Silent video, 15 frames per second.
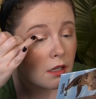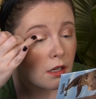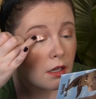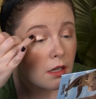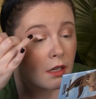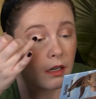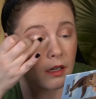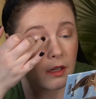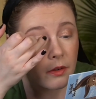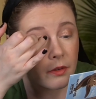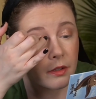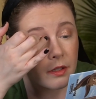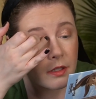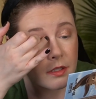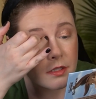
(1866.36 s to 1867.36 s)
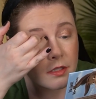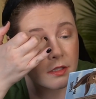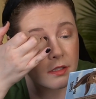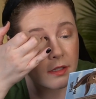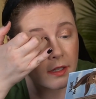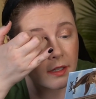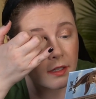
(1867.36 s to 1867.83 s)
I don't know. It's
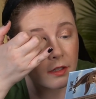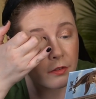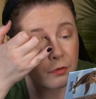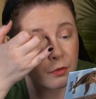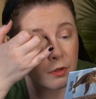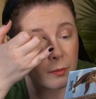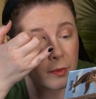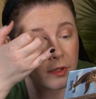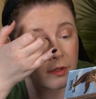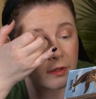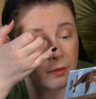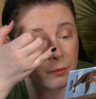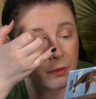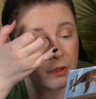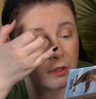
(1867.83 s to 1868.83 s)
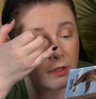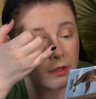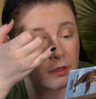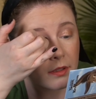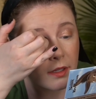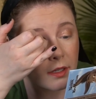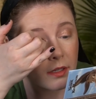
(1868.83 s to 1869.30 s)
just not a formula that really
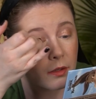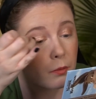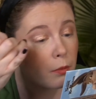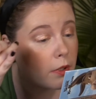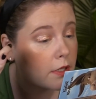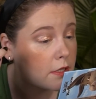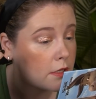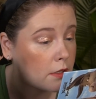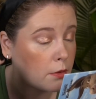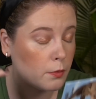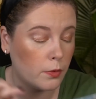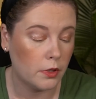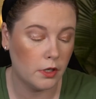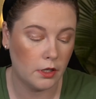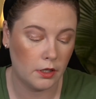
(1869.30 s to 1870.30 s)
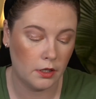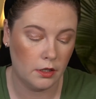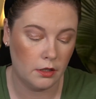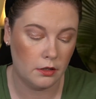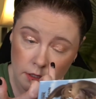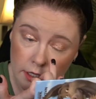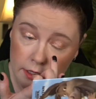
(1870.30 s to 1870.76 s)
kind of wants to work.
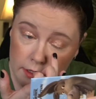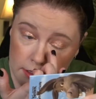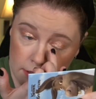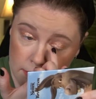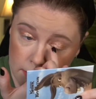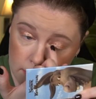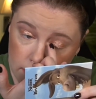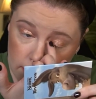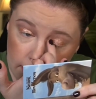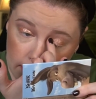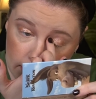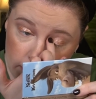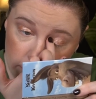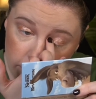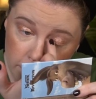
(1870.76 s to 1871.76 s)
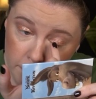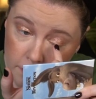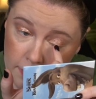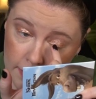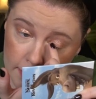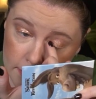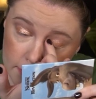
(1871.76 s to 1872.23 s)
And this kind of,
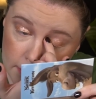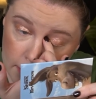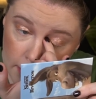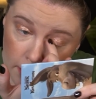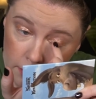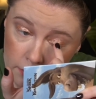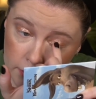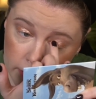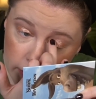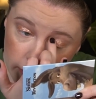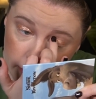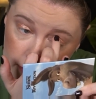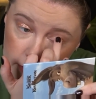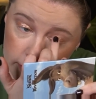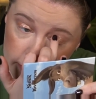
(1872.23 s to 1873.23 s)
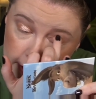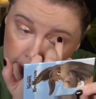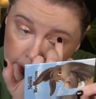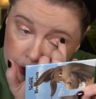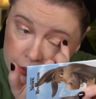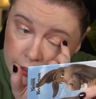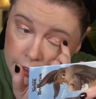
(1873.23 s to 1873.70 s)
I guess, color,
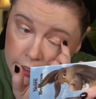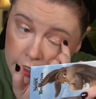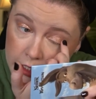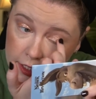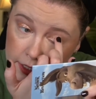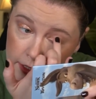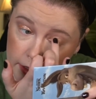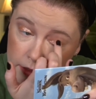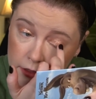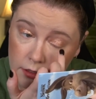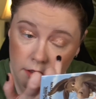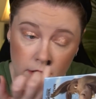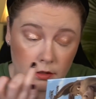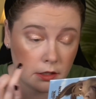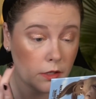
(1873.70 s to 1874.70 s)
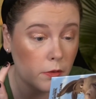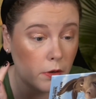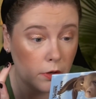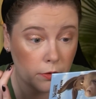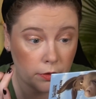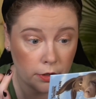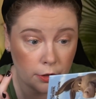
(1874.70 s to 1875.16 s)
texture, and
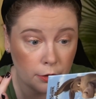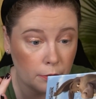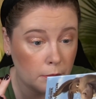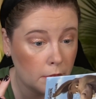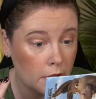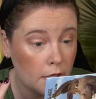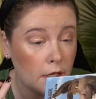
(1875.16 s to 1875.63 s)
duochrome